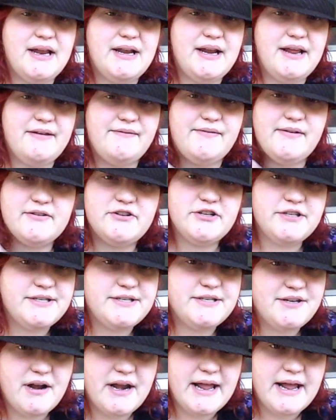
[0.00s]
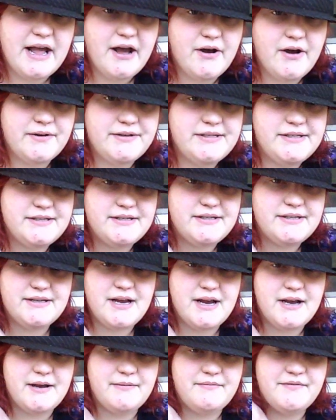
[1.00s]
And if you're just starting
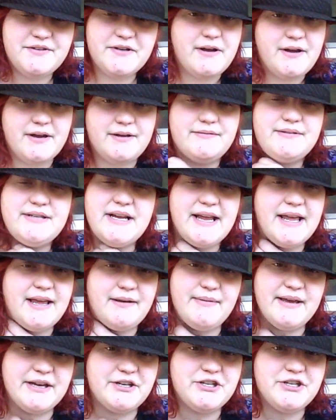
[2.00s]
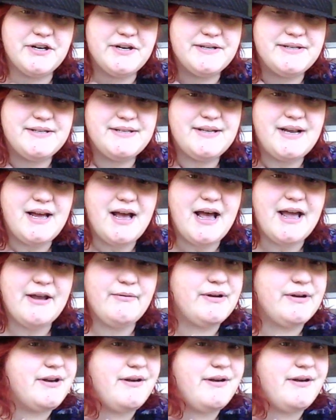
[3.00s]
out taking pictures,